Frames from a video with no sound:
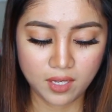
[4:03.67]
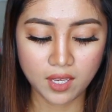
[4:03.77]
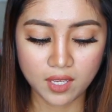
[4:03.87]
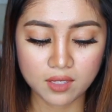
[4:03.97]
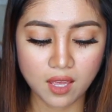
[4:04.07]

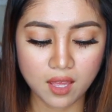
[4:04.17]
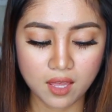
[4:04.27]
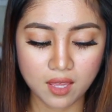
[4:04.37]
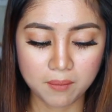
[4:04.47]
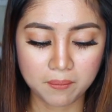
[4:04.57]
it
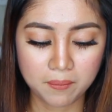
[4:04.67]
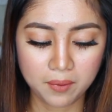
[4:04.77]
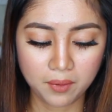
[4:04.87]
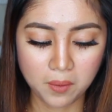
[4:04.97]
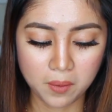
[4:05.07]

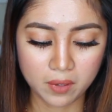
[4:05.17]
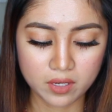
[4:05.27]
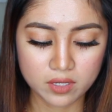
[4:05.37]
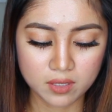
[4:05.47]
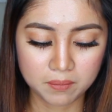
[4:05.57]

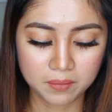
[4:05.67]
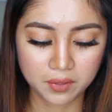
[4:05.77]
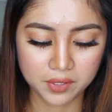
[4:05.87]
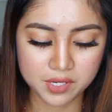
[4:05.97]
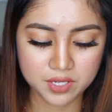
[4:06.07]

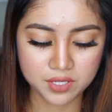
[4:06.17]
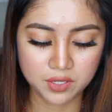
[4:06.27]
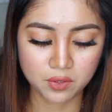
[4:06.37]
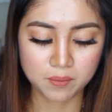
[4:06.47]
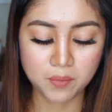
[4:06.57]

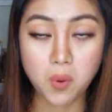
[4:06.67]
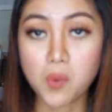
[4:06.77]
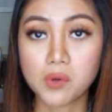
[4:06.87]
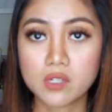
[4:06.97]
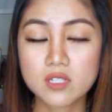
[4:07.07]
blurs your
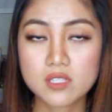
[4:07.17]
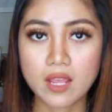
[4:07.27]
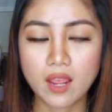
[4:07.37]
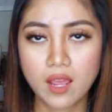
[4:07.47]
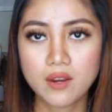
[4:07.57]
pores
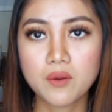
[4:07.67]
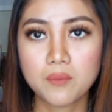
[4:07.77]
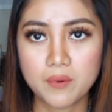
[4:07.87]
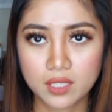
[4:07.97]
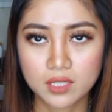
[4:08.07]
in
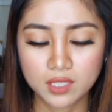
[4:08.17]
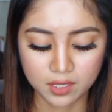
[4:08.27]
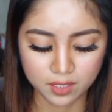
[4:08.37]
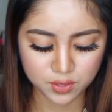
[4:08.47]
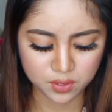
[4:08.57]

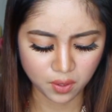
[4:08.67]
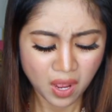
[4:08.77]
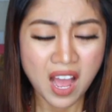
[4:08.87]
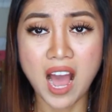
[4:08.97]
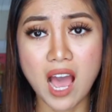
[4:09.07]
wrinkles. So
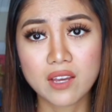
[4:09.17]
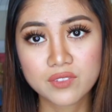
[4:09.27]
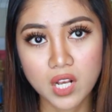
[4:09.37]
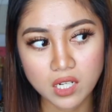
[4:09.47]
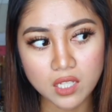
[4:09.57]

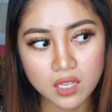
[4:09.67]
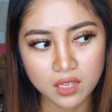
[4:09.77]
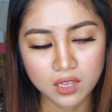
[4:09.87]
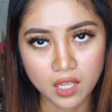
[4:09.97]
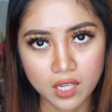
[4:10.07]
I've got a
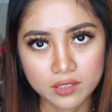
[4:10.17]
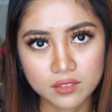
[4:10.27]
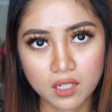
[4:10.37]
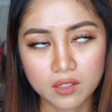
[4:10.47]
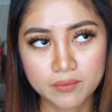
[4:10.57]

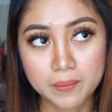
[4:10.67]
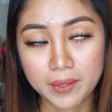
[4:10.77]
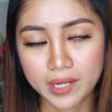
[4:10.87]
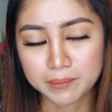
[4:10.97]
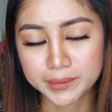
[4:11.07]
lot of
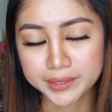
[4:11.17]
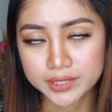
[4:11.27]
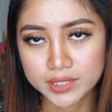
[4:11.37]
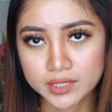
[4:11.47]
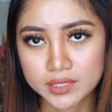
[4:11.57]

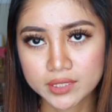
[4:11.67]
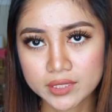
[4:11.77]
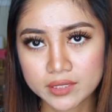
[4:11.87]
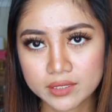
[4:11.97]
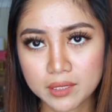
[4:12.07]
primers
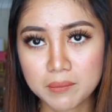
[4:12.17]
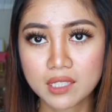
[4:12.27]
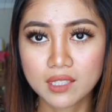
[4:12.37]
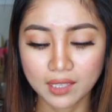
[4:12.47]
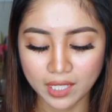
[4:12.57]
in my
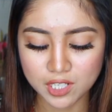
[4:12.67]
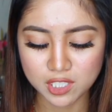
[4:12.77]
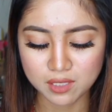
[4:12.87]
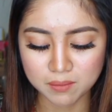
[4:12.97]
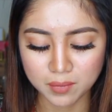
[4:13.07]

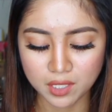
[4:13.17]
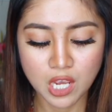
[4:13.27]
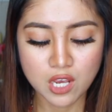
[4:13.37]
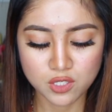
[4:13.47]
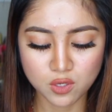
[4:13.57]
collection, but
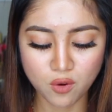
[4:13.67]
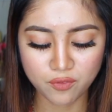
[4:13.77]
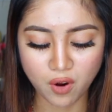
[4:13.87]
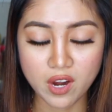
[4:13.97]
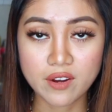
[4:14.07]
so
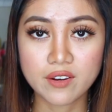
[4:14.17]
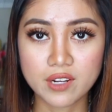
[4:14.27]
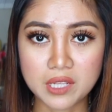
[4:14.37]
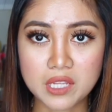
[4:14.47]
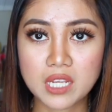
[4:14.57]
far
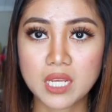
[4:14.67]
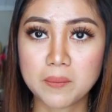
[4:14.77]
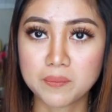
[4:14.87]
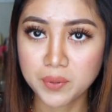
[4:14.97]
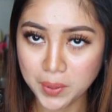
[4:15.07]
nothing
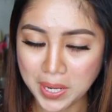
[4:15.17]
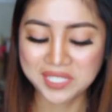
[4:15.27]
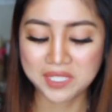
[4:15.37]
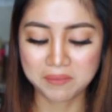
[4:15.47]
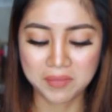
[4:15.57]

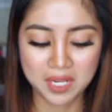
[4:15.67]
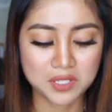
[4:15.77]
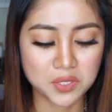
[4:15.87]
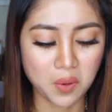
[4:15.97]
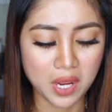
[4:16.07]
impressed
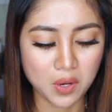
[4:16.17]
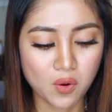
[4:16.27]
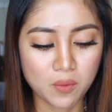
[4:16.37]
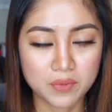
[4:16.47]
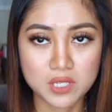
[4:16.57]
me, so I
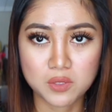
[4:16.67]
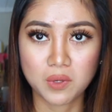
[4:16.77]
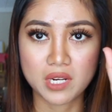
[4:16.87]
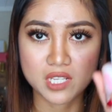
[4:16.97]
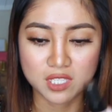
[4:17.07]
hope this
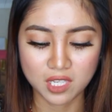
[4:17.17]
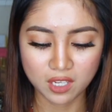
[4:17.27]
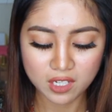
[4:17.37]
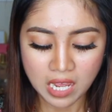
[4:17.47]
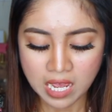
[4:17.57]
one is
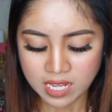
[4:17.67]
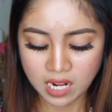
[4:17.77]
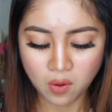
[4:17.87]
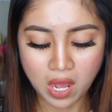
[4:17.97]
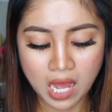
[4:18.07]
good.
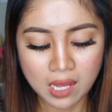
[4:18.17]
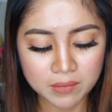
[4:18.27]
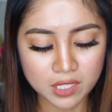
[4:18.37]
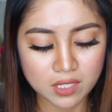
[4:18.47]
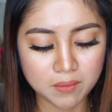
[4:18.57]
Now
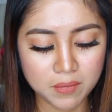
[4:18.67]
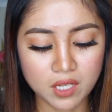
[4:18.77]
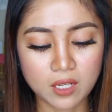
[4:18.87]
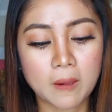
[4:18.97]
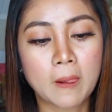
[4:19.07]
I'm gonna
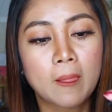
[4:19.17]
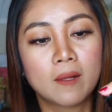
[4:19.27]
be